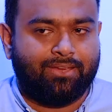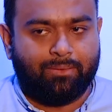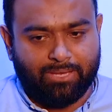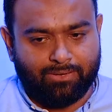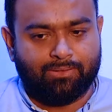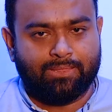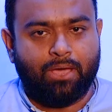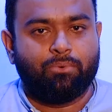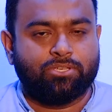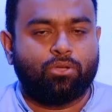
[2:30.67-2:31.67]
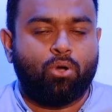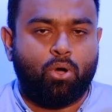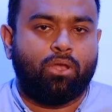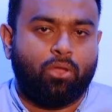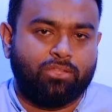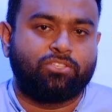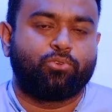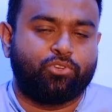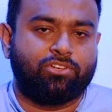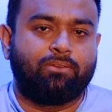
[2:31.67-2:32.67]
I mean, there was a call on
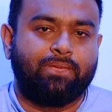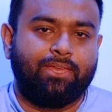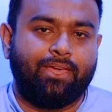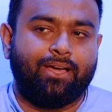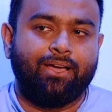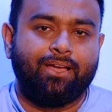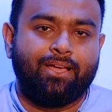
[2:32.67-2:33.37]
social media,